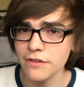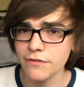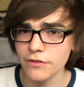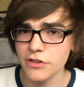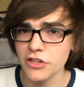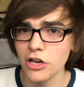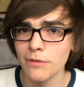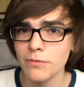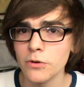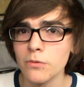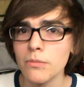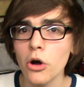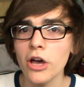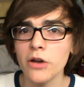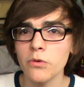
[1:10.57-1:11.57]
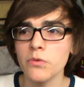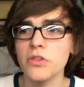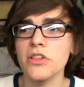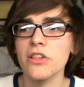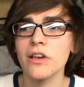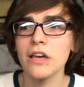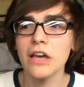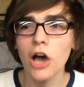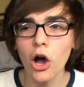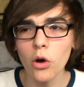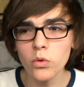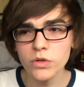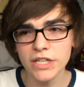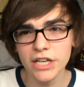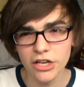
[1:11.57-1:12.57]
For example, Myles,
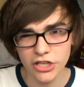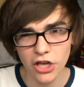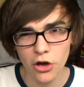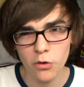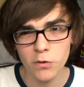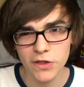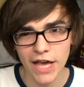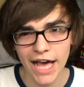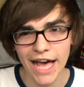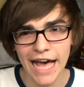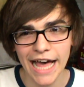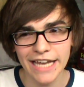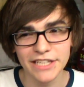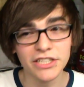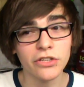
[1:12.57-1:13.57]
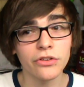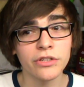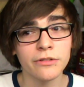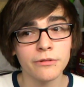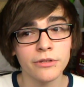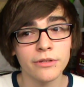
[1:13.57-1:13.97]
holding a girl's hand. Good?